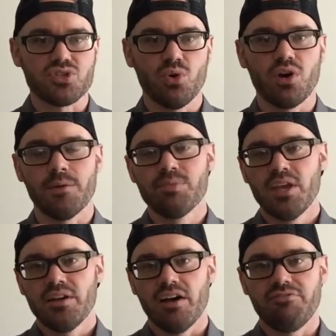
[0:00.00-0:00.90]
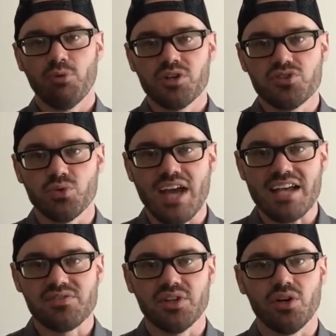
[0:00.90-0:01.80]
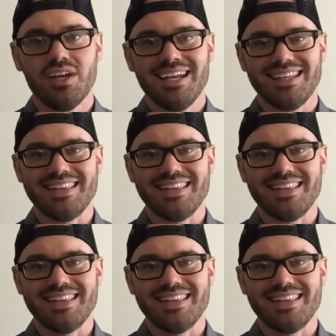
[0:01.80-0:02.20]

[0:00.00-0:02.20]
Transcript: score of 4-2 Nashville,